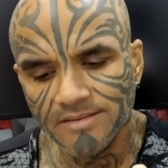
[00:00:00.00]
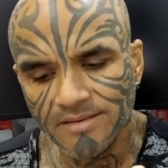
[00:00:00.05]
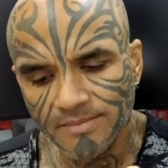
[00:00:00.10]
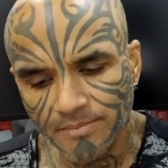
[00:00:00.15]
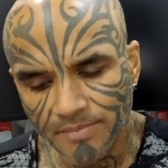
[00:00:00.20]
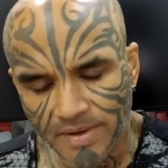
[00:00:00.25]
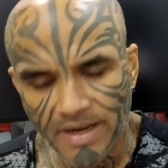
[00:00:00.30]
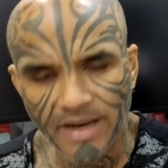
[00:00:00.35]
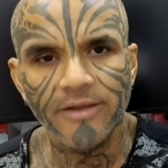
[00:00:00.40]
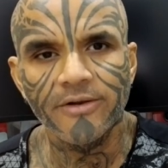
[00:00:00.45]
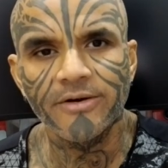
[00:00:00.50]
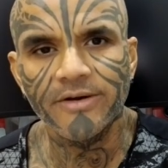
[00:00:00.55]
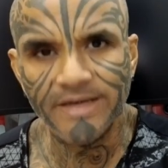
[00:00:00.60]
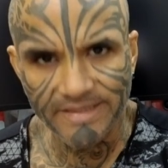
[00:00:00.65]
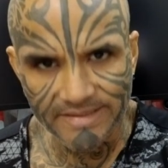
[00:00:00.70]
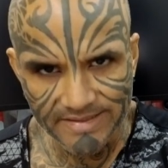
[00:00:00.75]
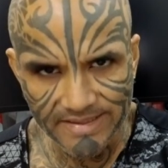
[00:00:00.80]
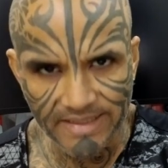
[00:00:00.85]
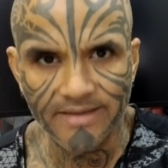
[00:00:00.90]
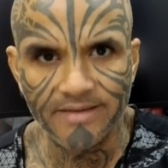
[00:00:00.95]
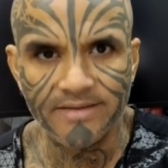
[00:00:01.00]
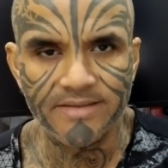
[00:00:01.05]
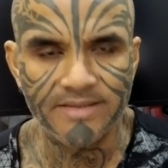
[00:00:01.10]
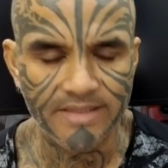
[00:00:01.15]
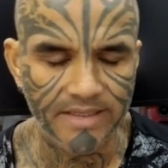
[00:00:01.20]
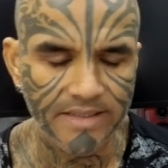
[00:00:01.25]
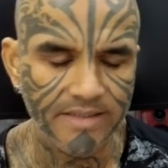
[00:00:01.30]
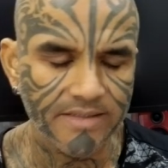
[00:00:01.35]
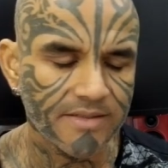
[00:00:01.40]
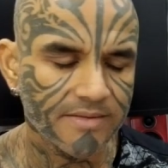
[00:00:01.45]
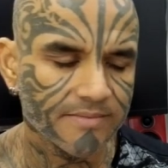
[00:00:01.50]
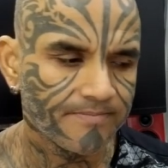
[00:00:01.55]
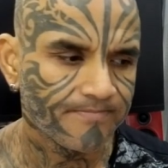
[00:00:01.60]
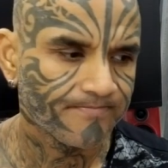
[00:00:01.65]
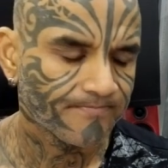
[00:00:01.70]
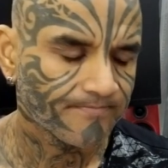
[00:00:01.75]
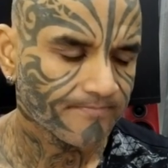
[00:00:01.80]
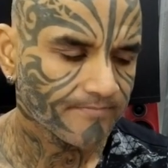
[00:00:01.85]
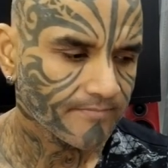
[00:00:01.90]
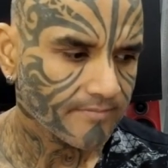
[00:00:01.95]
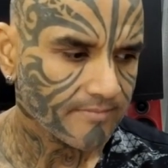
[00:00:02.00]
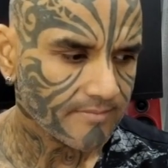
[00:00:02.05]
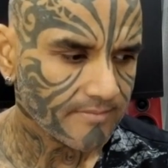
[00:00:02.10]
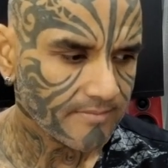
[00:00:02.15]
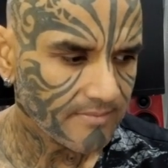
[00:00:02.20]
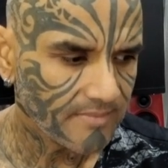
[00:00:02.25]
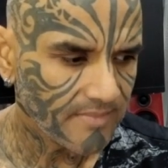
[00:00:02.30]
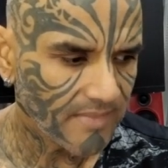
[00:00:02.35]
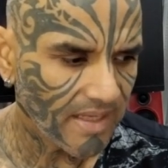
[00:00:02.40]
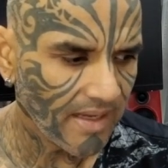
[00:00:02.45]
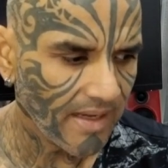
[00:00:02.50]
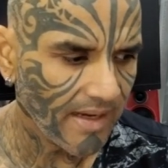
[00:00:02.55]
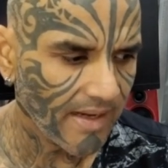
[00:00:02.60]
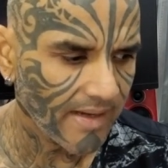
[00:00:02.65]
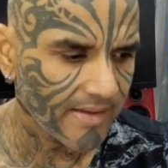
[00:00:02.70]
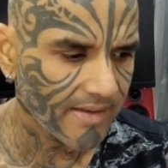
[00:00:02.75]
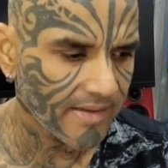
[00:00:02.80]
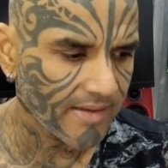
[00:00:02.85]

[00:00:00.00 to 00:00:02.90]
priority, center stage. And uh,